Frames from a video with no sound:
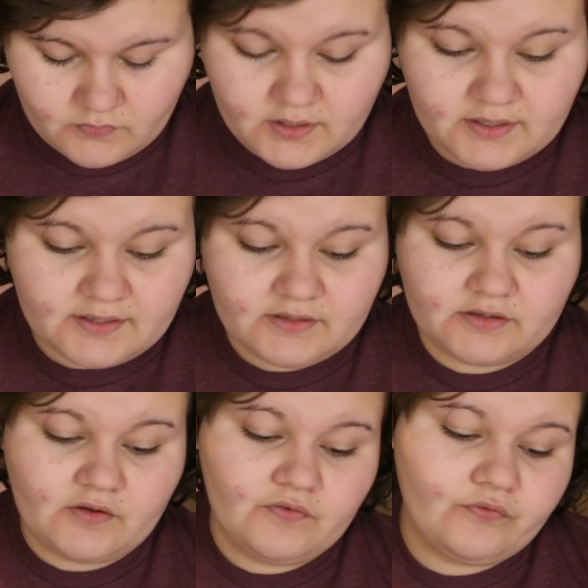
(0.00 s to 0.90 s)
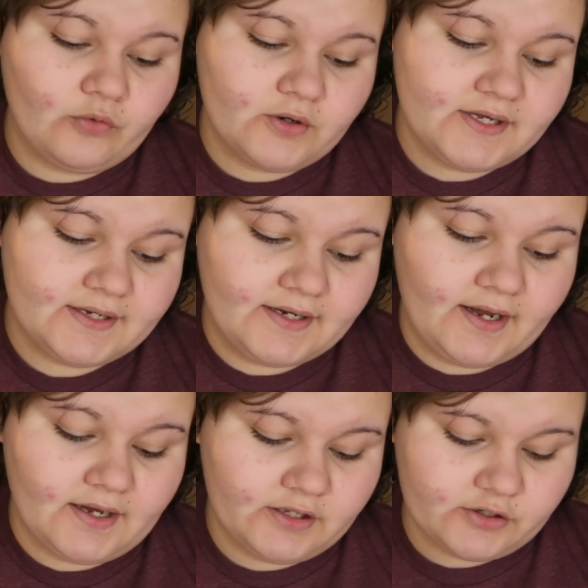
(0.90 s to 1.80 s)
It is
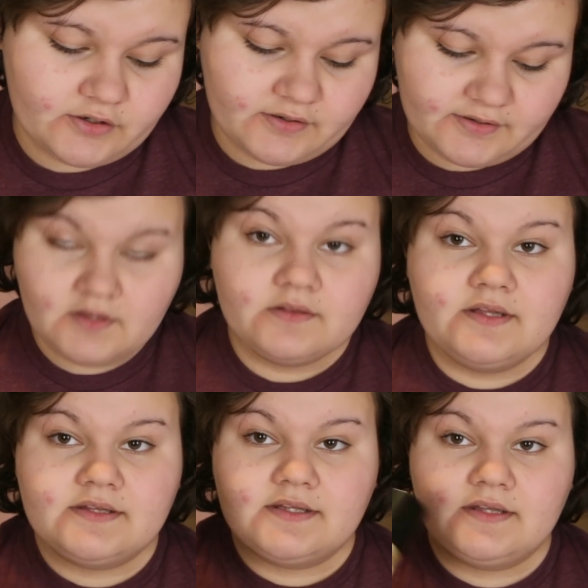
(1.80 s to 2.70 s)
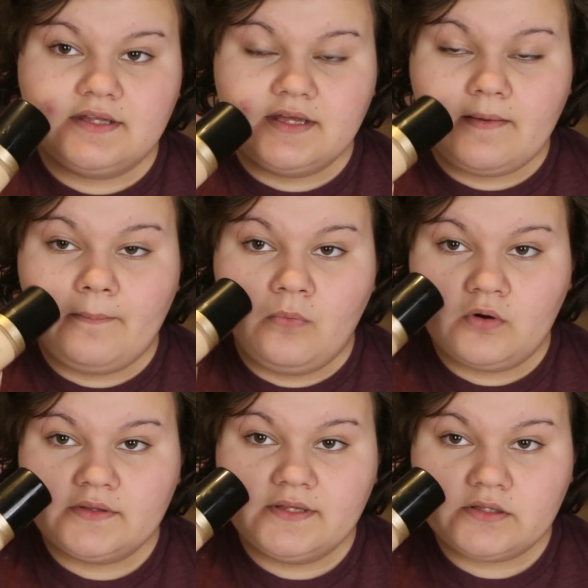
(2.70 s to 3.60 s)
$40. This is the
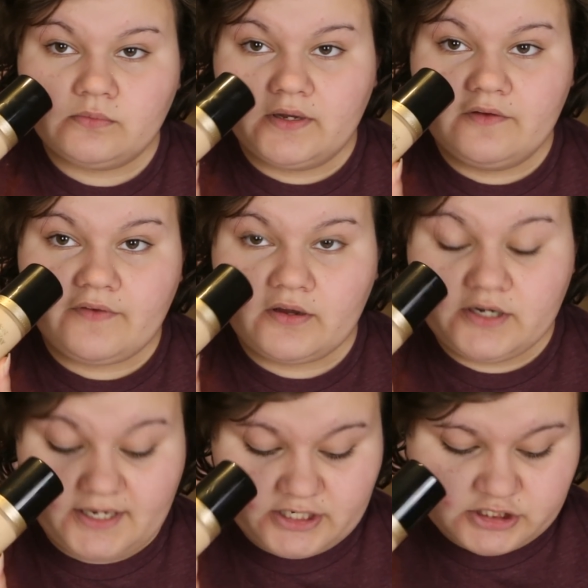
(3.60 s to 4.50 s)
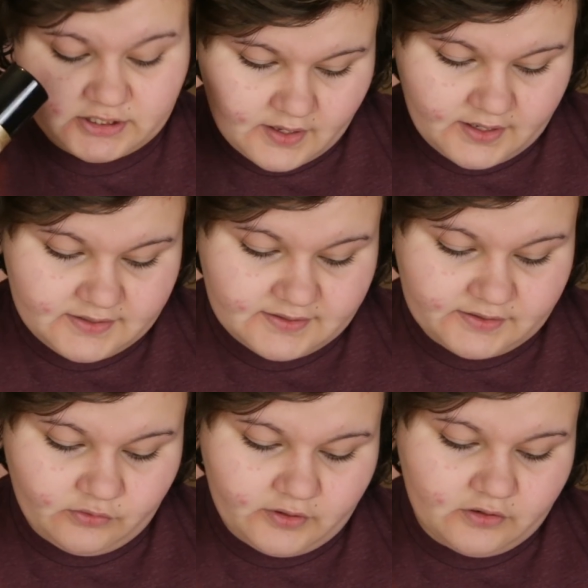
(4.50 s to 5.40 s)
Born This Way foundation. It is
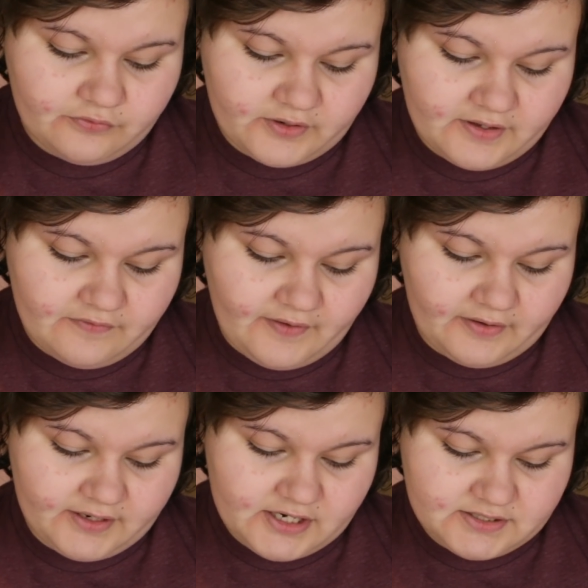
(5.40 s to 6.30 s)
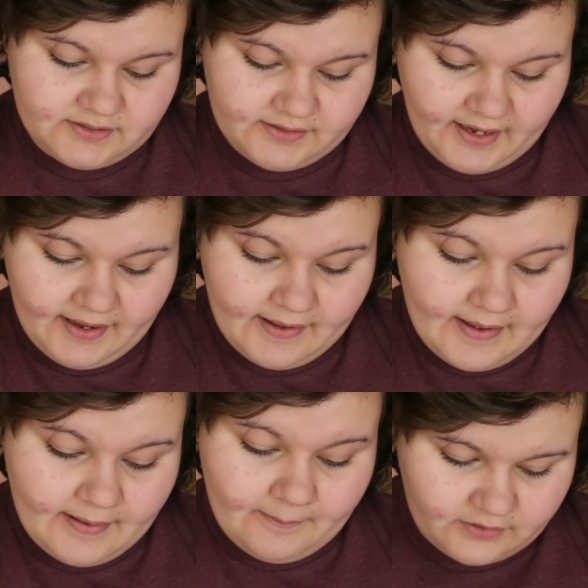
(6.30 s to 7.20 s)
an oil-free foundation that
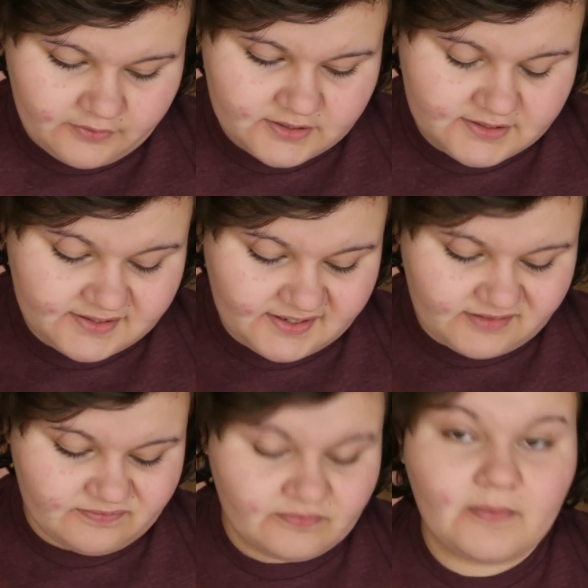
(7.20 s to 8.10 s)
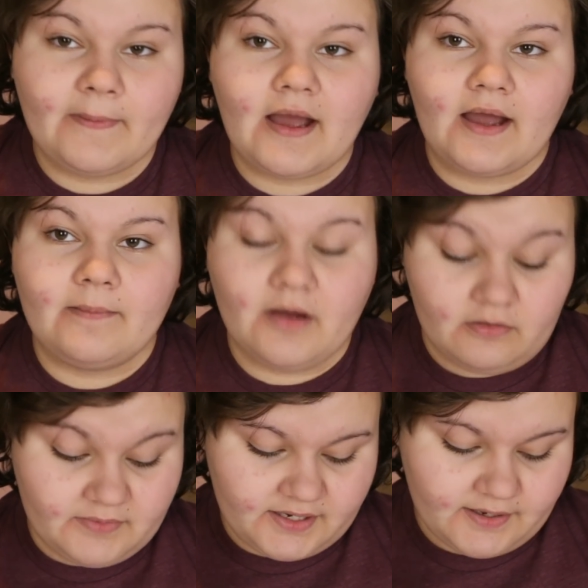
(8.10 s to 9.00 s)
coverage, it says about
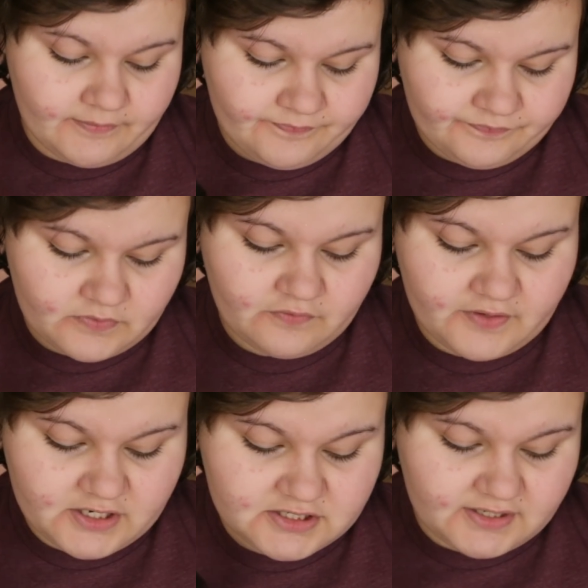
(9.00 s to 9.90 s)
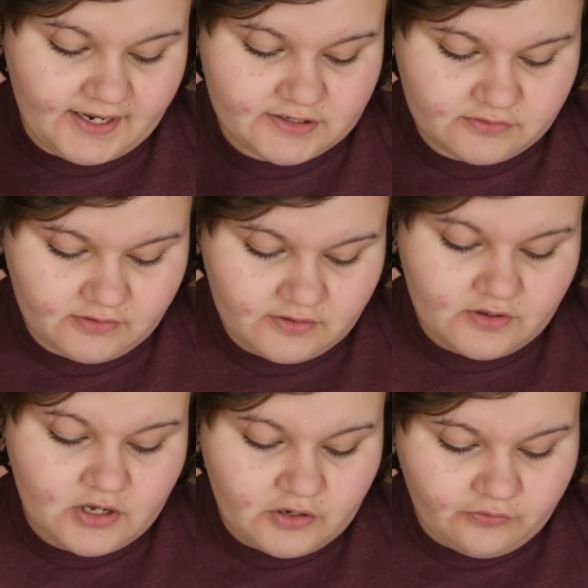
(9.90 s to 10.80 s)
medium, finish natural.
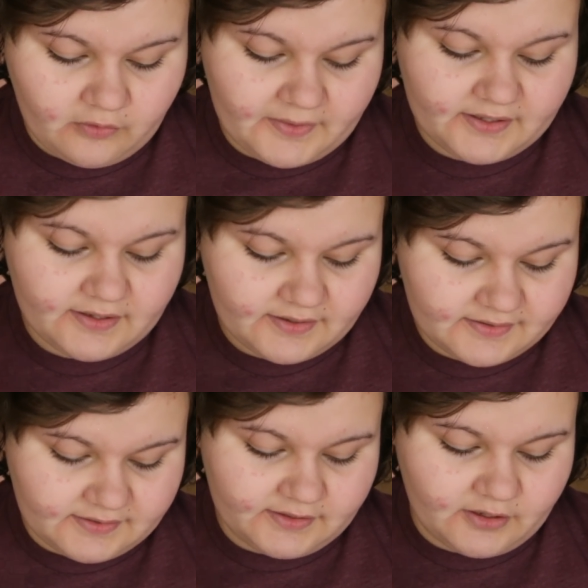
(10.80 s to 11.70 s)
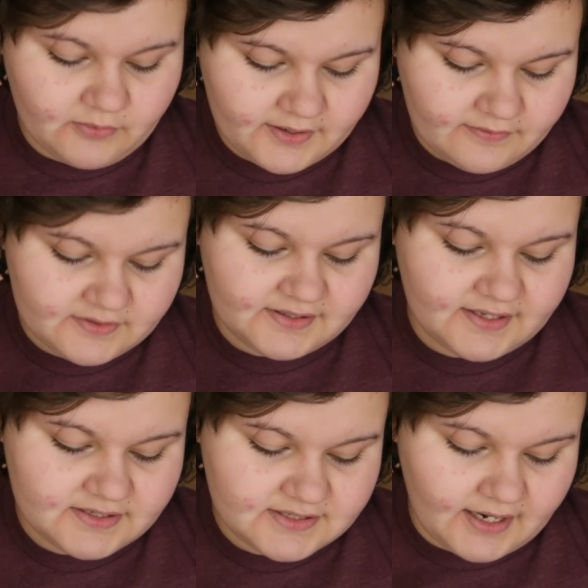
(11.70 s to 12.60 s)
Formula is liquid,
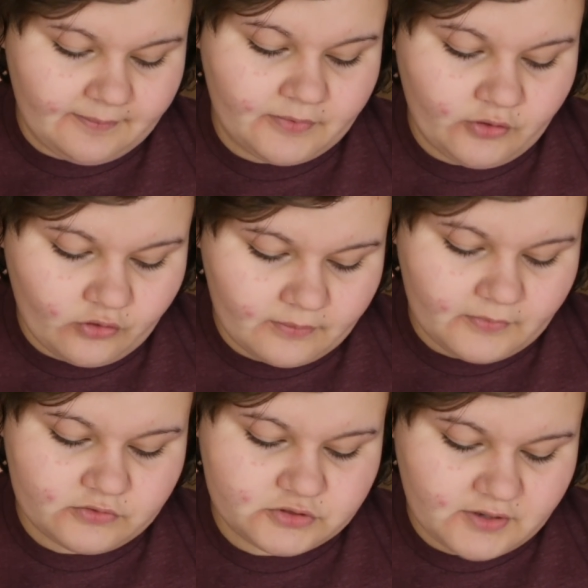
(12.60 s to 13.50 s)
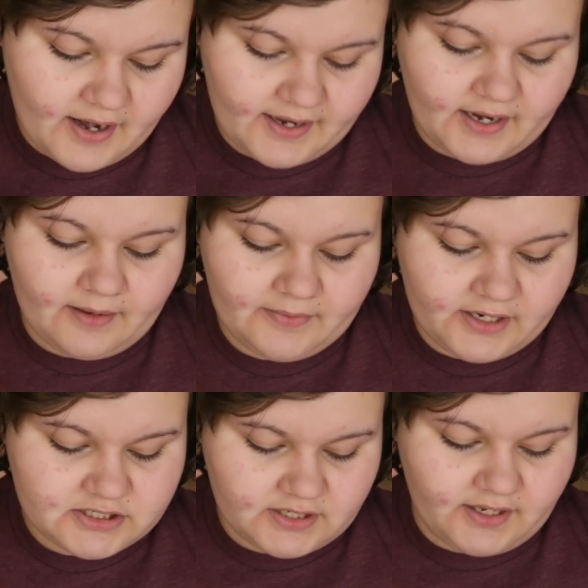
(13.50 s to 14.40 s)
skin type normal, dry,
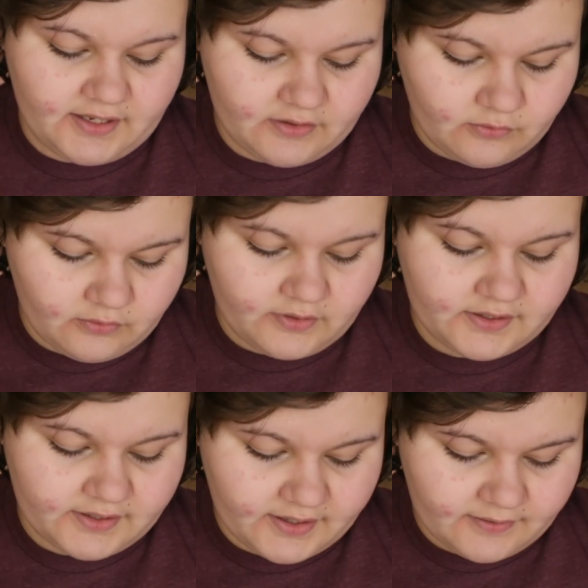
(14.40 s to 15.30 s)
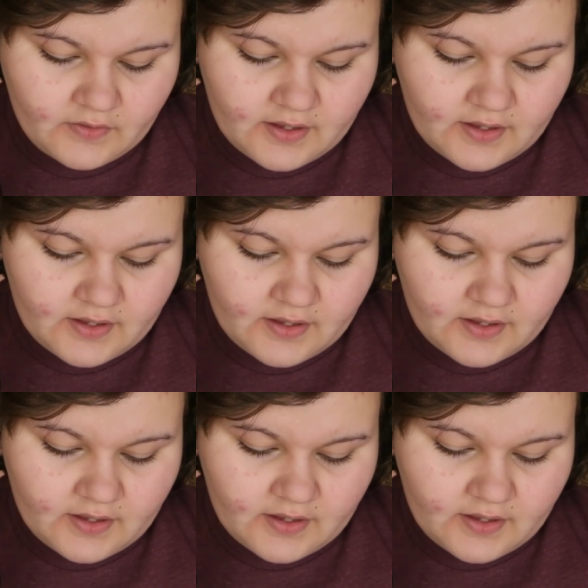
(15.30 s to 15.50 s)
combination, and oily.